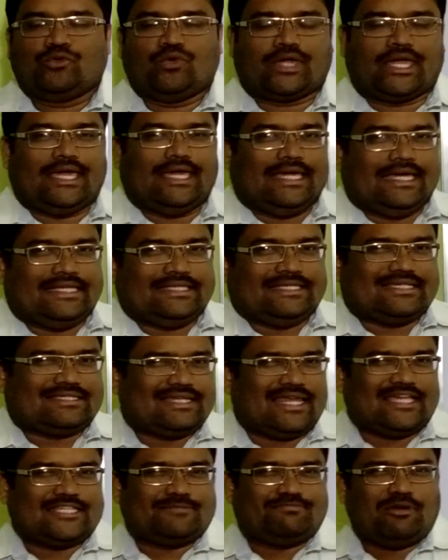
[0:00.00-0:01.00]
Okay, just
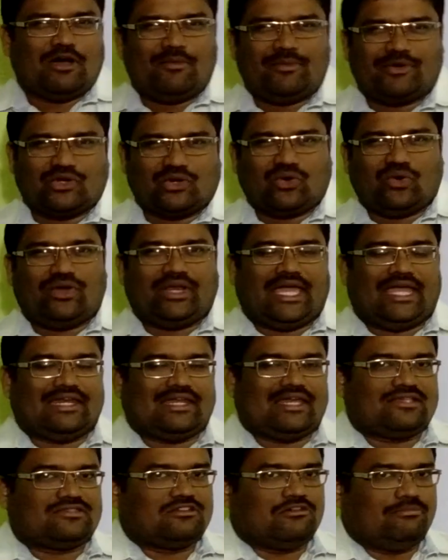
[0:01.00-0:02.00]
like spermatogonia
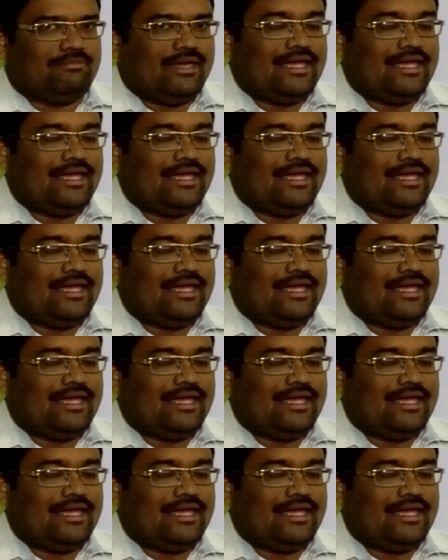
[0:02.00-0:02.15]
in case of